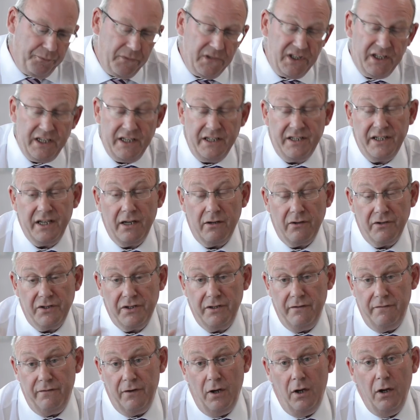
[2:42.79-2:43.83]
details
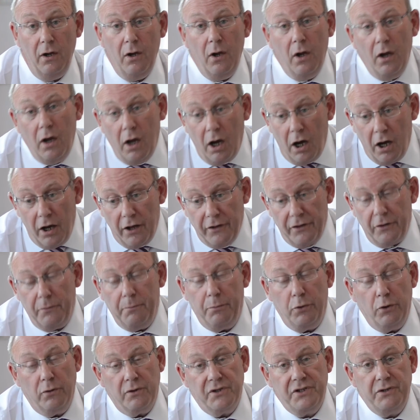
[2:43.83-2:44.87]
of other
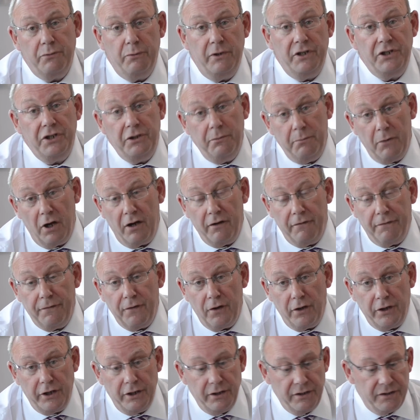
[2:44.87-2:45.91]
books which you might
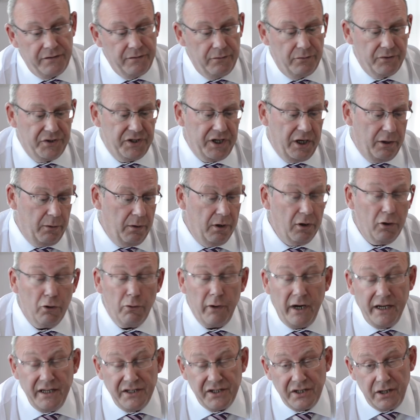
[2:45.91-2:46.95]
find useful. So
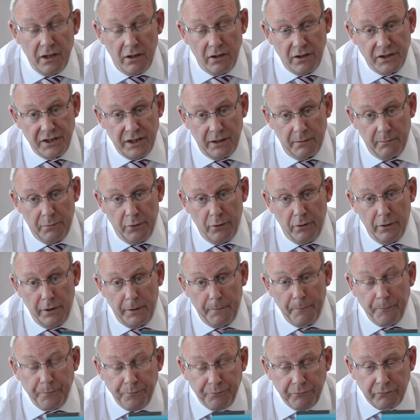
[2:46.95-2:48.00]
great starting point.
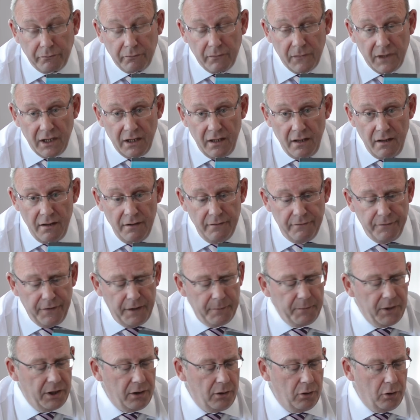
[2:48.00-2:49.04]

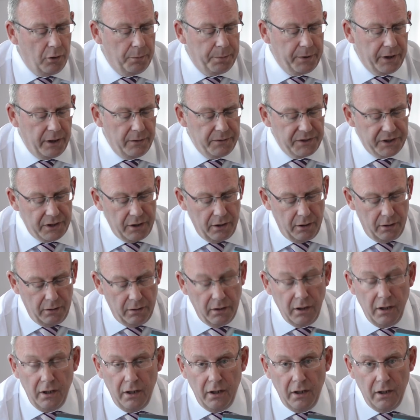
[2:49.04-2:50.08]
Family Law
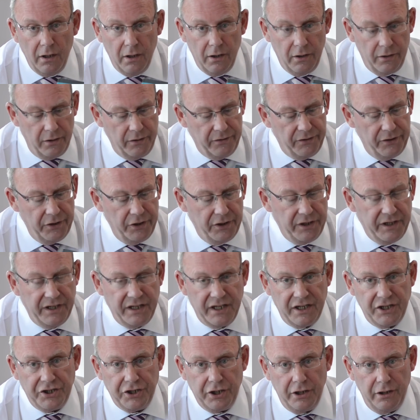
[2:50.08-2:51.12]
Protocol, 3rd
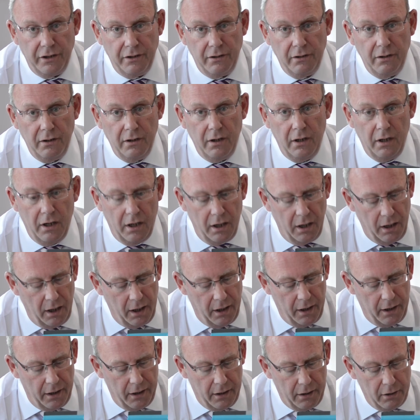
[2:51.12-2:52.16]
edition.
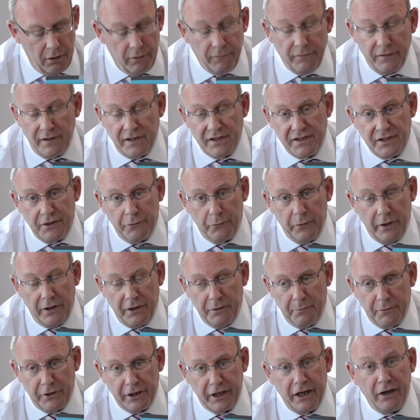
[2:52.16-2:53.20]
Obviously when they
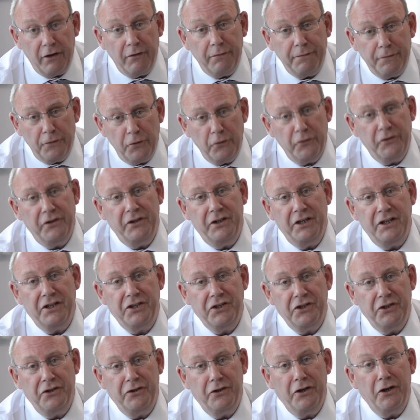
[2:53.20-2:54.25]
bring out a 4th
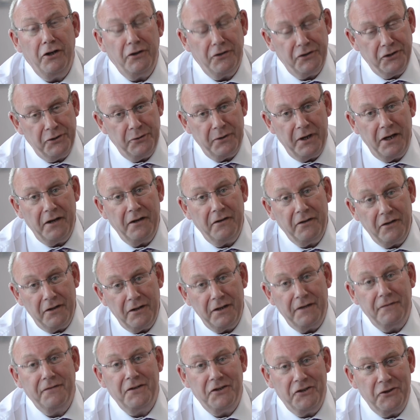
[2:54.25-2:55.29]
edition, I'll
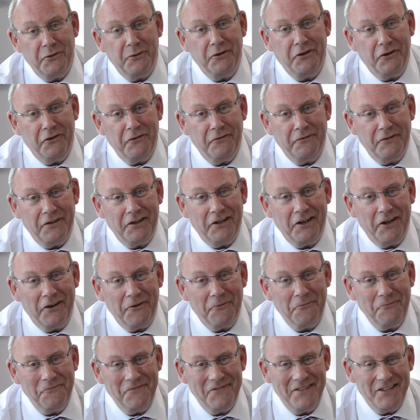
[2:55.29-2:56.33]
have to do another video.
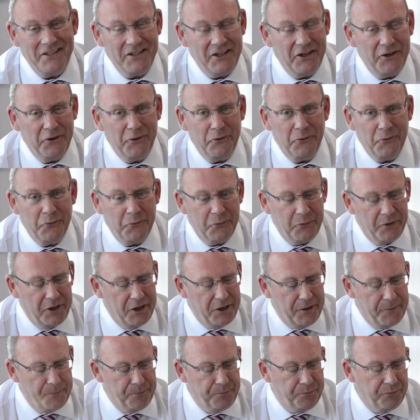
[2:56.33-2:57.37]

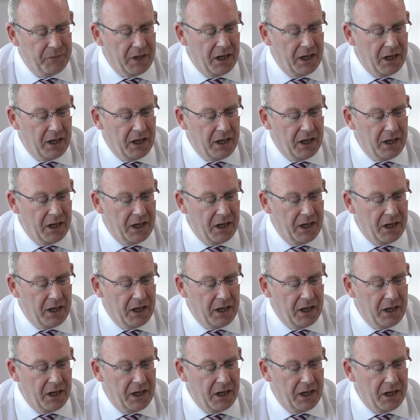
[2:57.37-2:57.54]
So